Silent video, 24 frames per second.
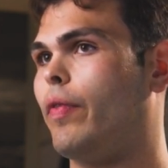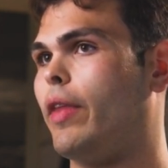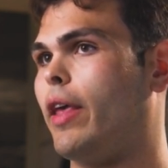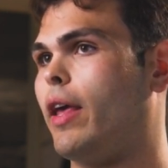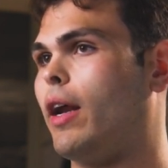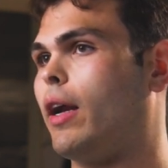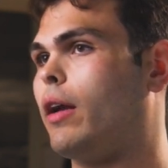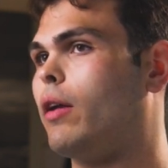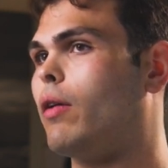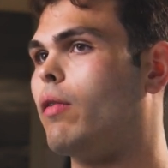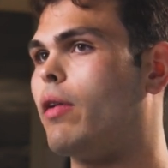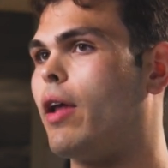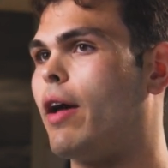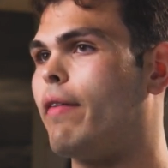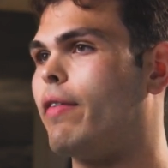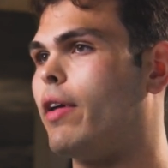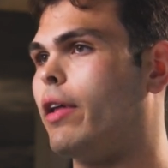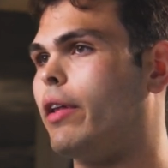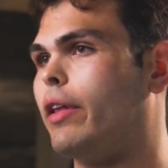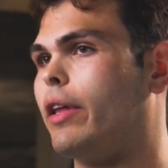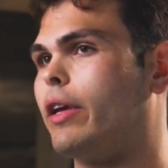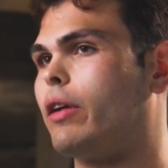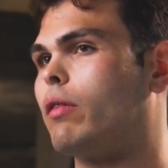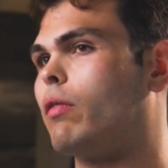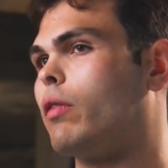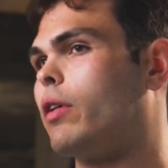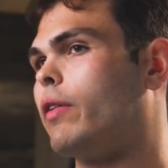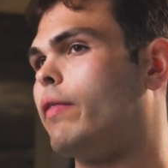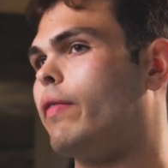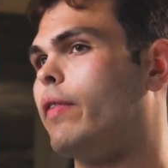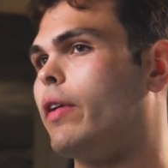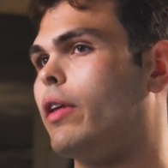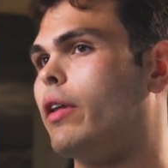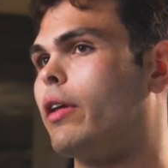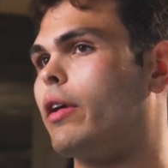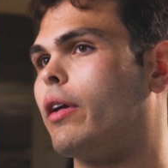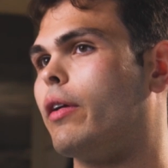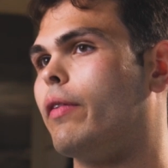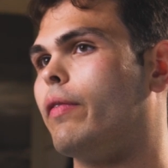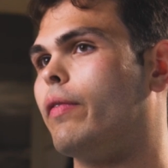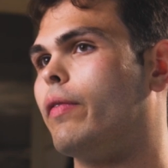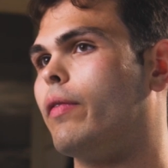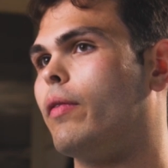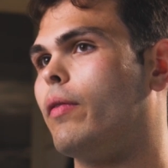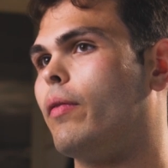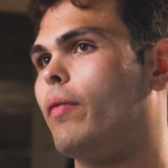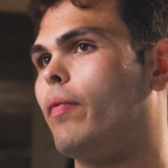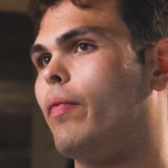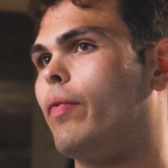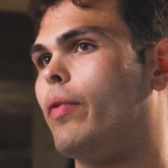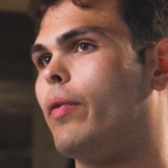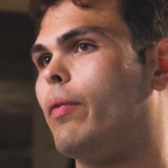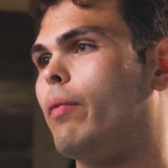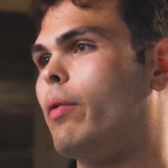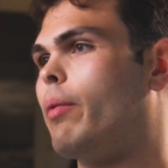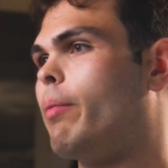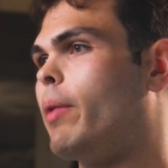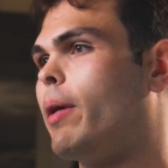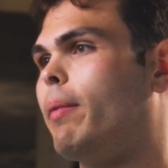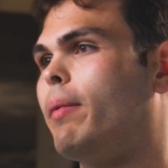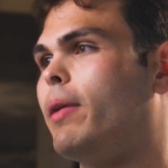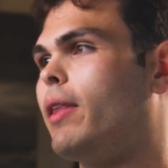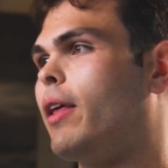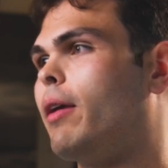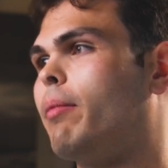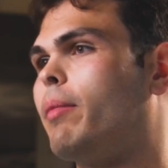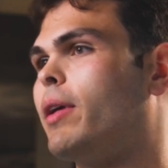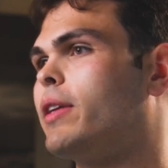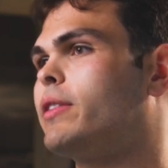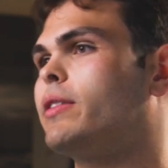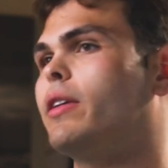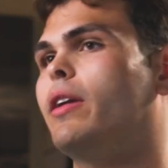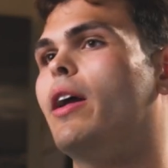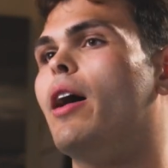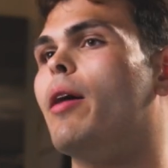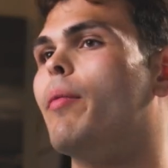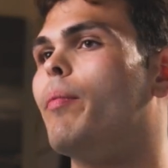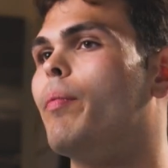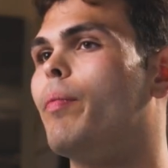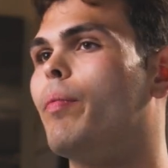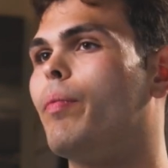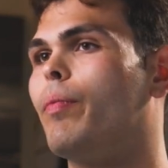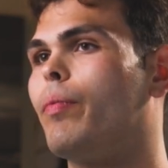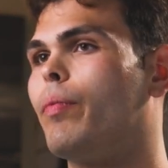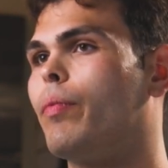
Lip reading: And I don't have that lingering feeling of, well, maybe they mess it up.